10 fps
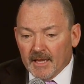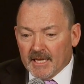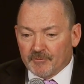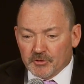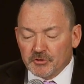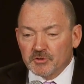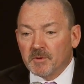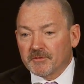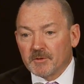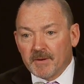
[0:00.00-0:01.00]
If you choose
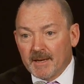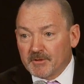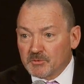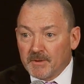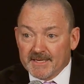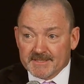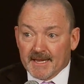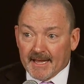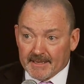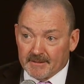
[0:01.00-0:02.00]
monthly payments based
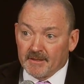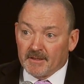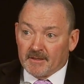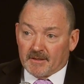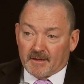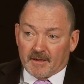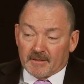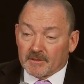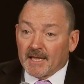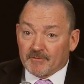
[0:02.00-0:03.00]
on
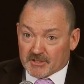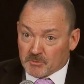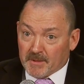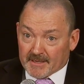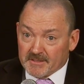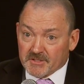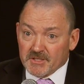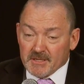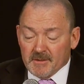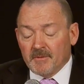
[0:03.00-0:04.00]
life
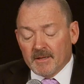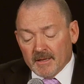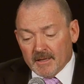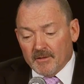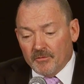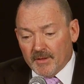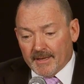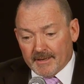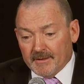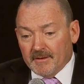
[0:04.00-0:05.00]
expectancy,
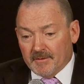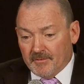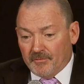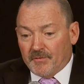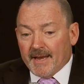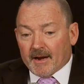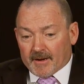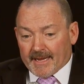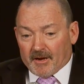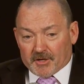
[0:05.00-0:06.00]
then they are
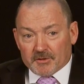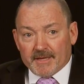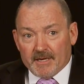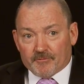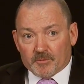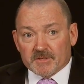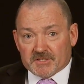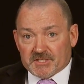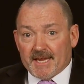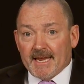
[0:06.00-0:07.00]
calculated from the
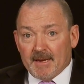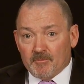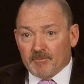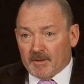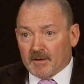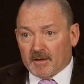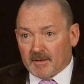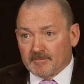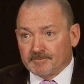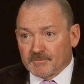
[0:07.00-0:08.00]

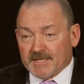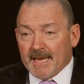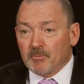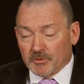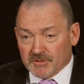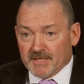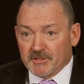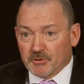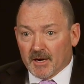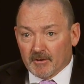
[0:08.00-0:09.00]
same tables
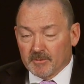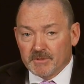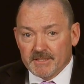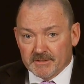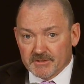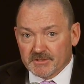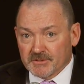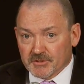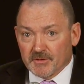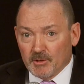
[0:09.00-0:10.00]
as your RMDs.
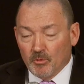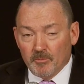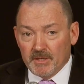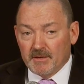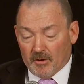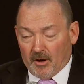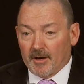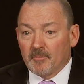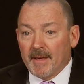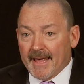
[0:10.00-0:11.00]
So they will be
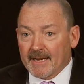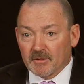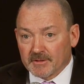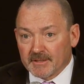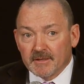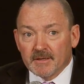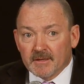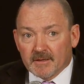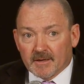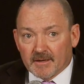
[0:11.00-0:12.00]
automatically
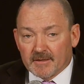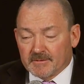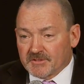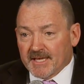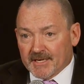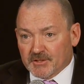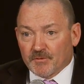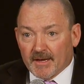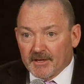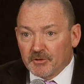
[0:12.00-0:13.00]

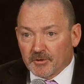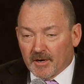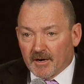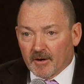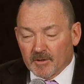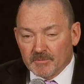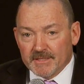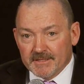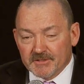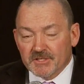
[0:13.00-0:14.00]
satisfying your
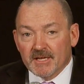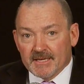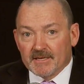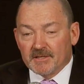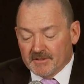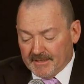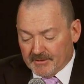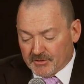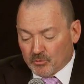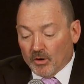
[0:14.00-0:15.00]
RMDs
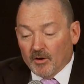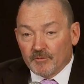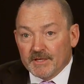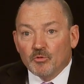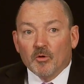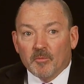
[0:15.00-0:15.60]
in 12 equal